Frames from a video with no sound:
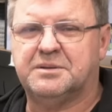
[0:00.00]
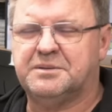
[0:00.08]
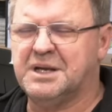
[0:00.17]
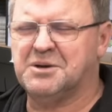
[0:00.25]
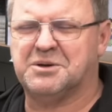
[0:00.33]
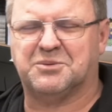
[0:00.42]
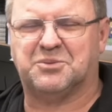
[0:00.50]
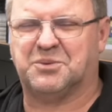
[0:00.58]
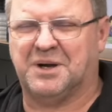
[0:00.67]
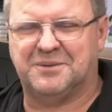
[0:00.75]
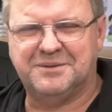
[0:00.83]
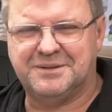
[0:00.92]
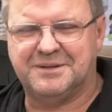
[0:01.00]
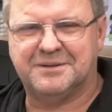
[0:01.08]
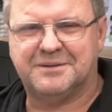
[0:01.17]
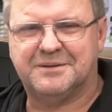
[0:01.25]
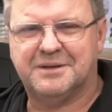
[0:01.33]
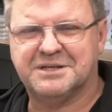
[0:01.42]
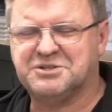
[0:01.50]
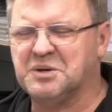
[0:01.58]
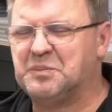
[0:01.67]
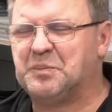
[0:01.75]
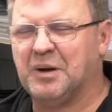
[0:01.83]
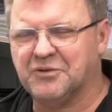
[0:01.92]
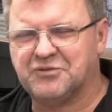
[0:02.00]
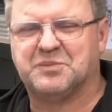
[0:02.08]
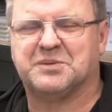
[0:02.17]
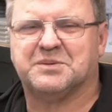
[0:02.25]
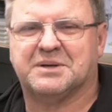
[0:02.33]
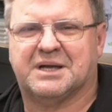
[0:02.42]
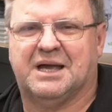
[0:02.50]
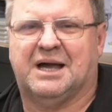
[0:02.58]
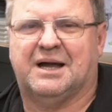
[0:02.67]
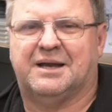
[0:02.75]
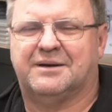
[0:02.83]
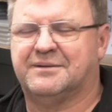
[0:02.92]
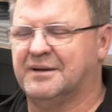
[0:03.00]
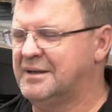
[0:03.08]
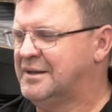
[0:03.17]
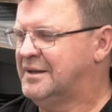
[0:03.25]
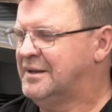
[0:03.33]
No, it won't. It's not possible it can't, right?